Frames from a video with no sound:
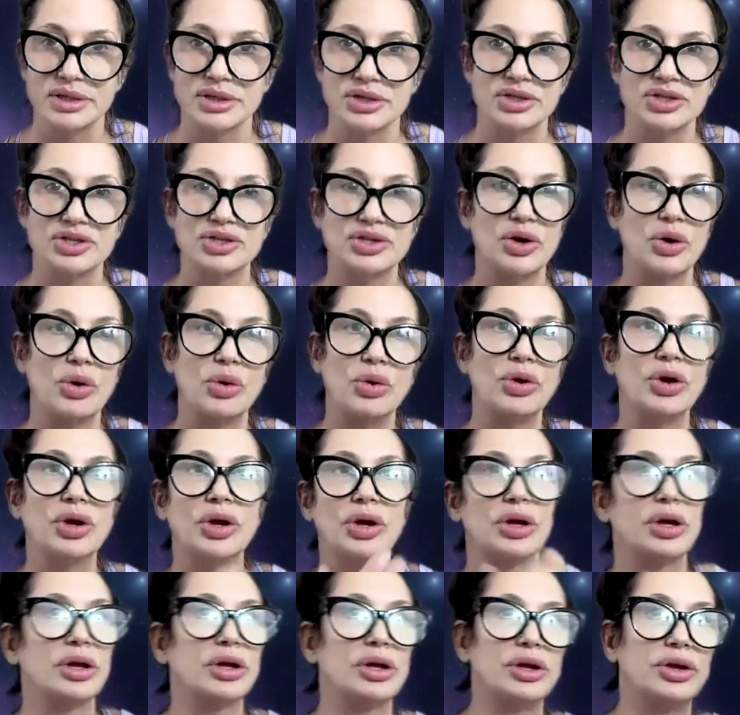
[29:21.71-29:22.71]

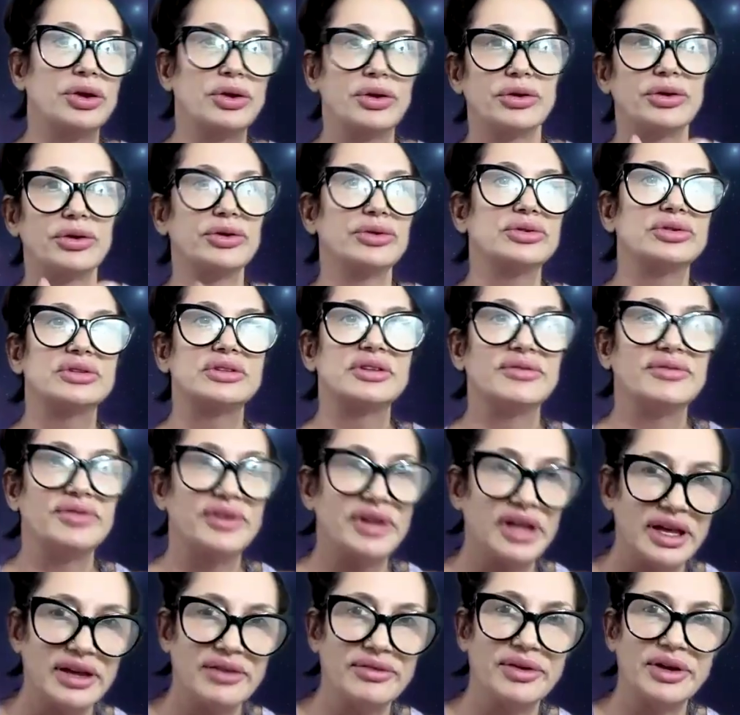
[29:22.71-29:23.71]
So you're used to
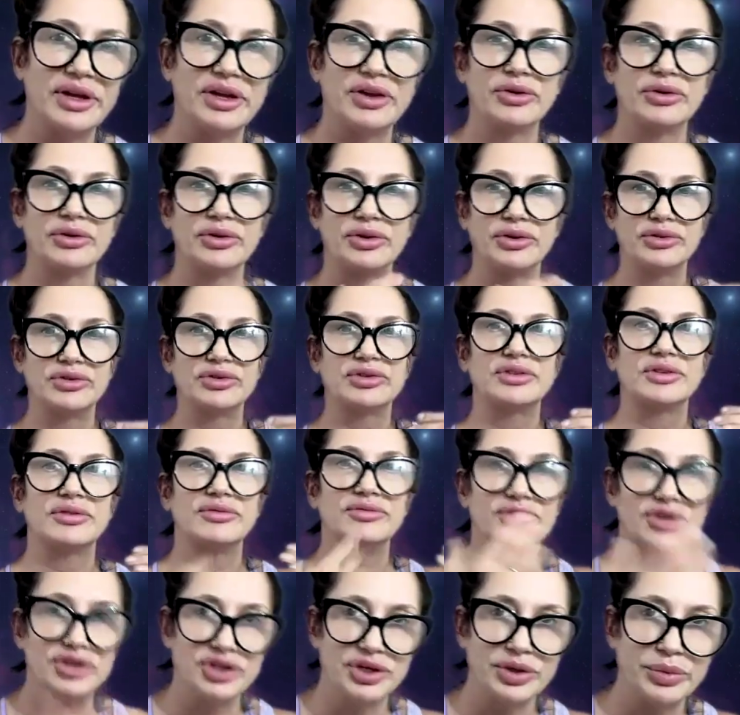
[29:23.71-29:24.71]
giving, you're used to
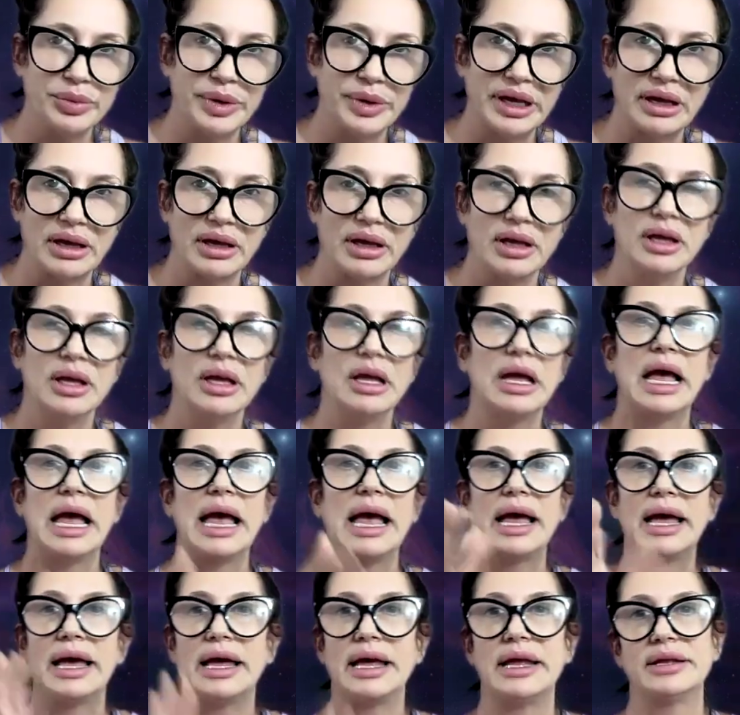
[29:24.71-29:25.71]
doing,
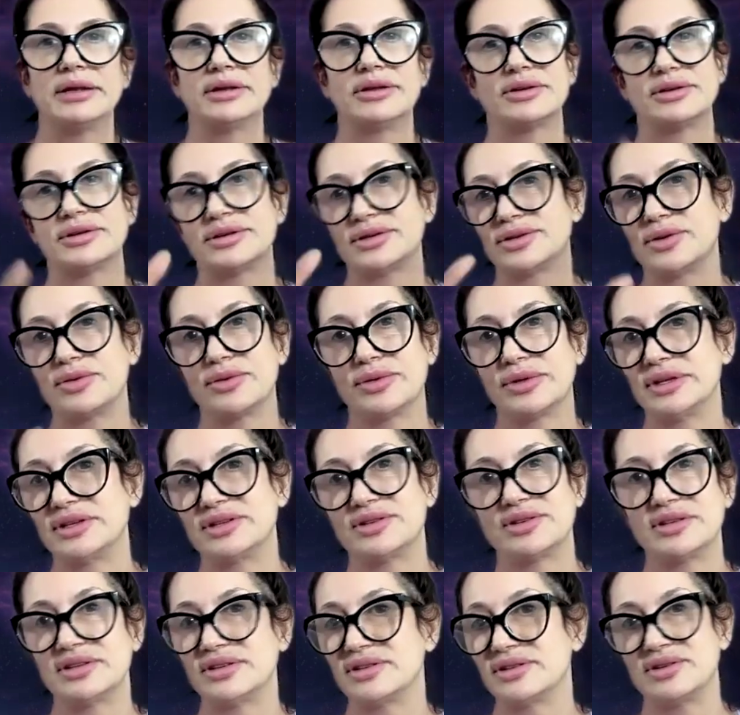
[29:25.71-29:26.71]
And so
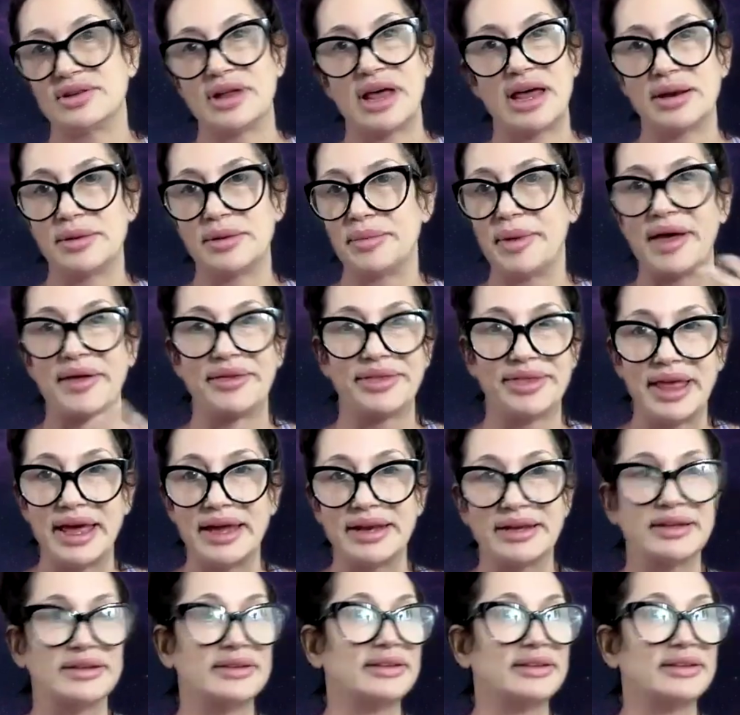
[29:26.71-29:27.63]
this is not about that.